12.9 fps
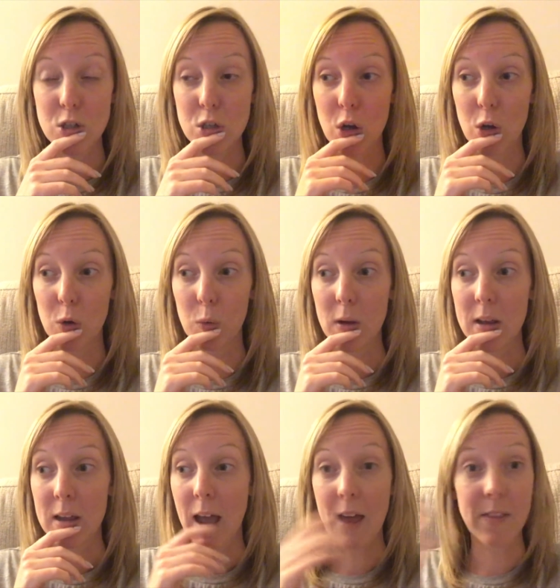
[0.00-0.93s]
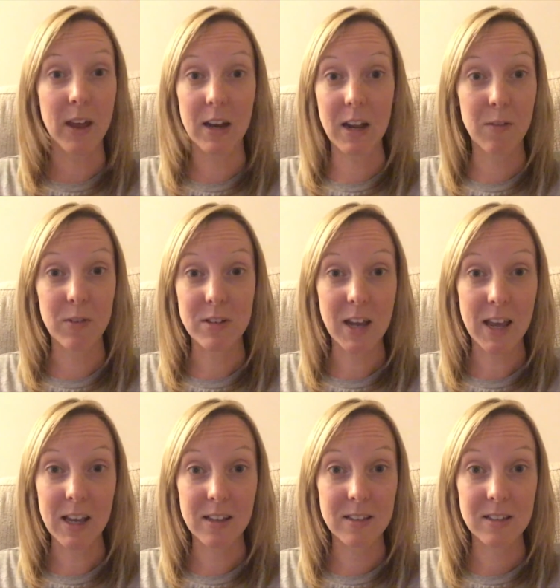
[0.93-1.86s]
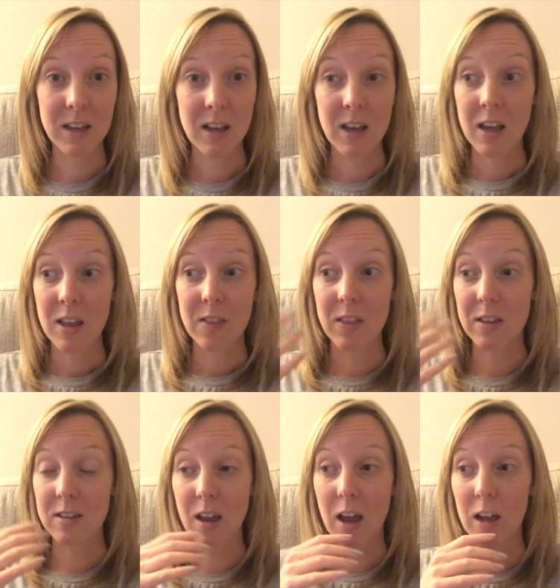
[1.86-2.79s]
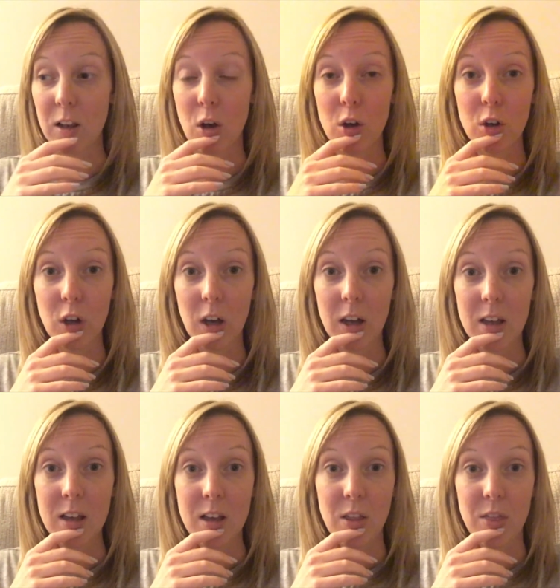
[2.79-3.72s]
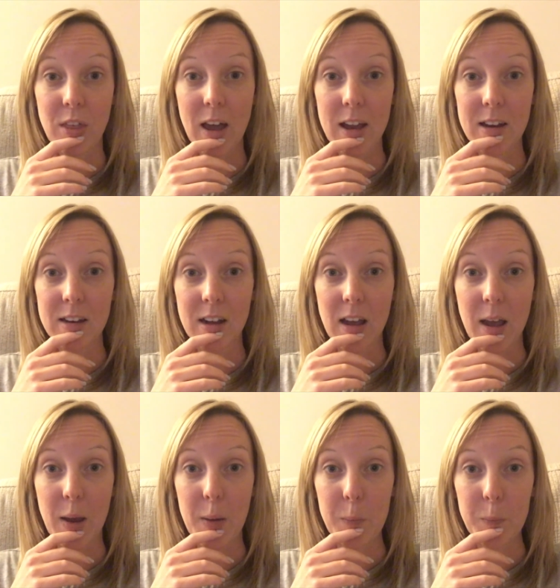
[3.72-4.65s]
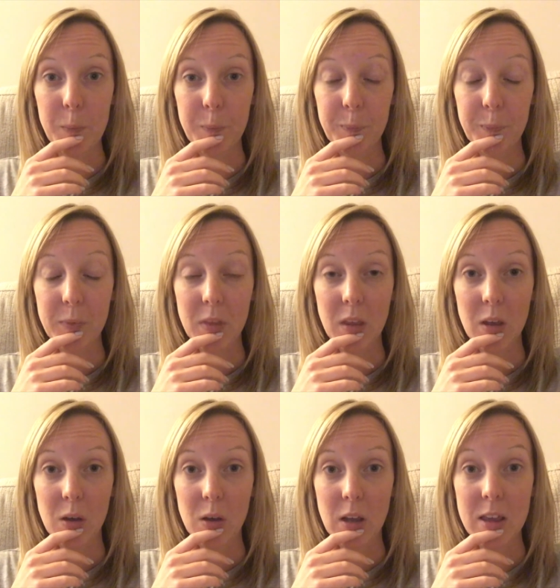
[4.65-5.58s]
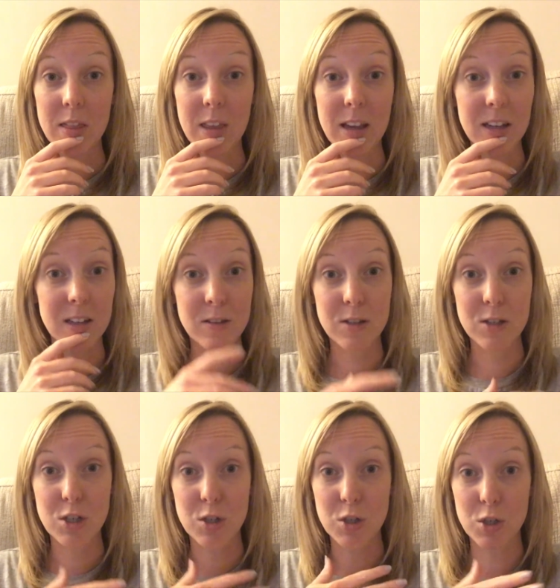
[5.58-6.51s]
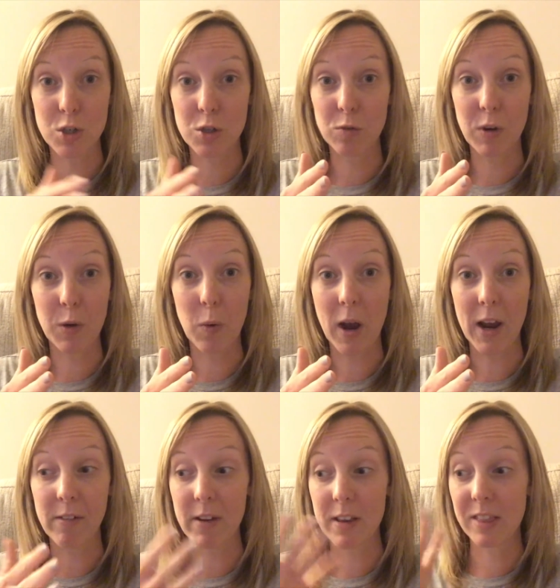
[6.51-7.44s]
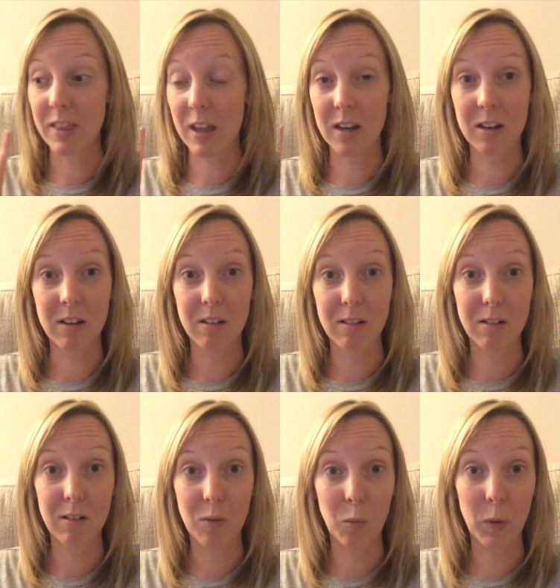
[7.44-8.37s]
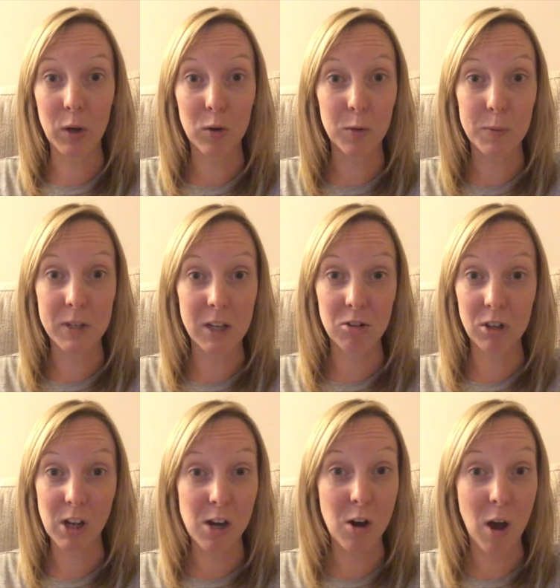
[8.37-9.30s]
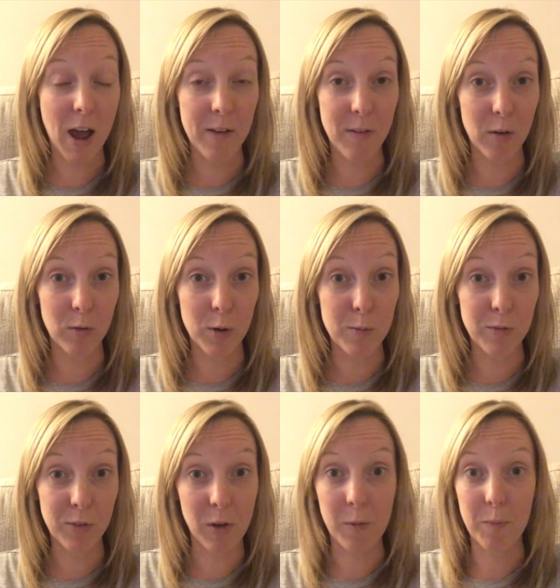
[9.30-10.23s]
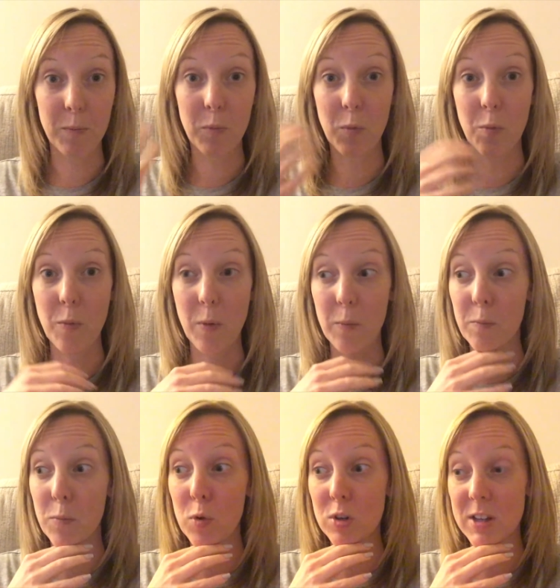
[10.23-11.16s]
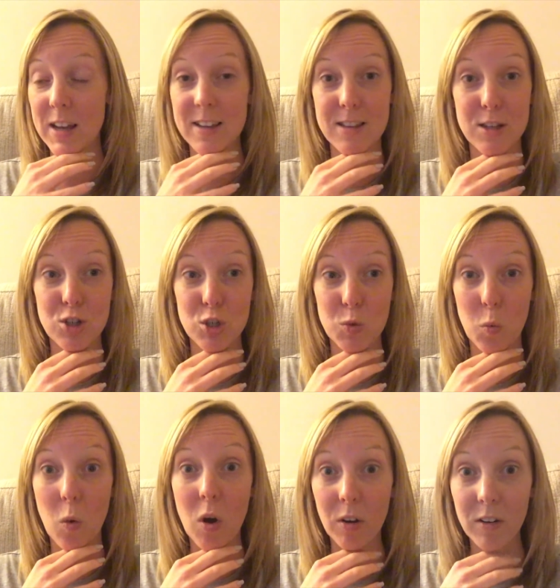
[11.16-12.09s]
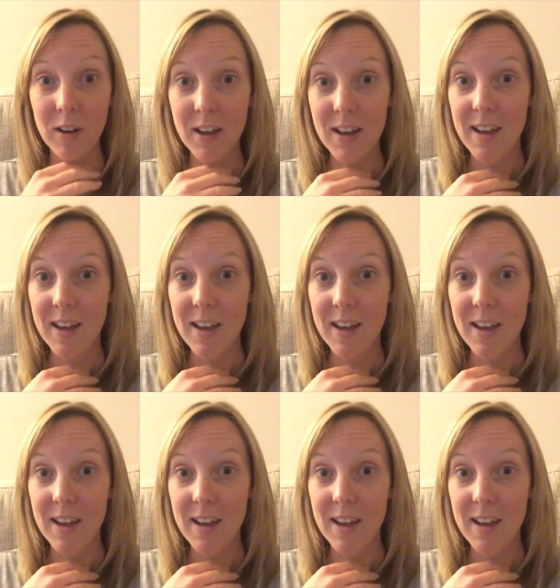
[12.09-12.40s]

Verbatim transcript: So, and then if it takes this guy longer than he thinks to do the rewiring, then we could potentially not have our room for more days than just one.